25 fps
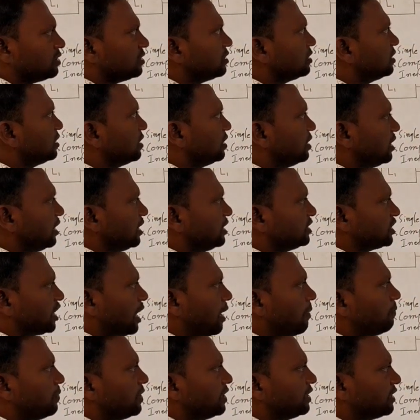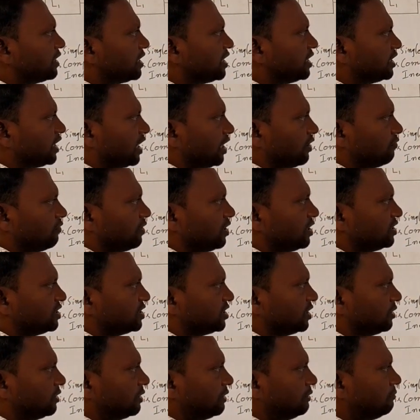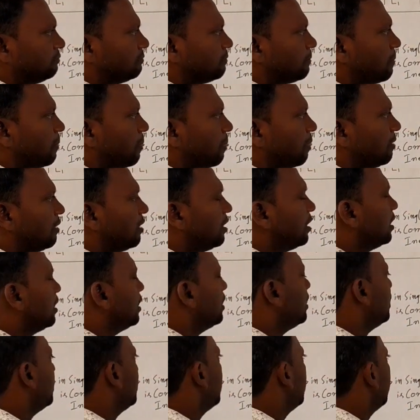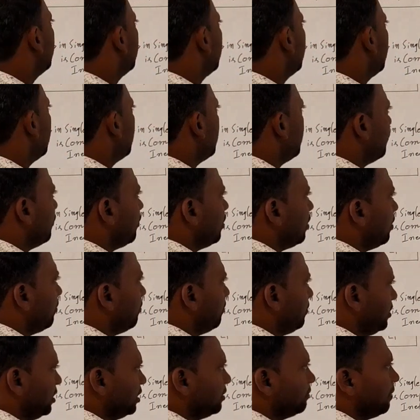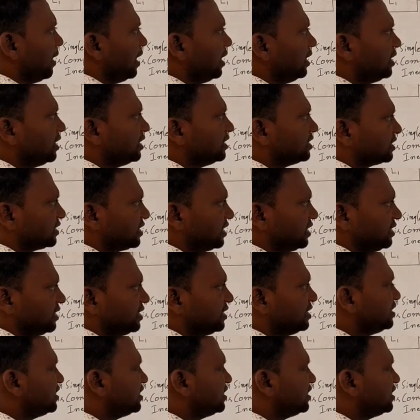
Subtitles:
and the second upsampler will do upsampling by L2. Okay,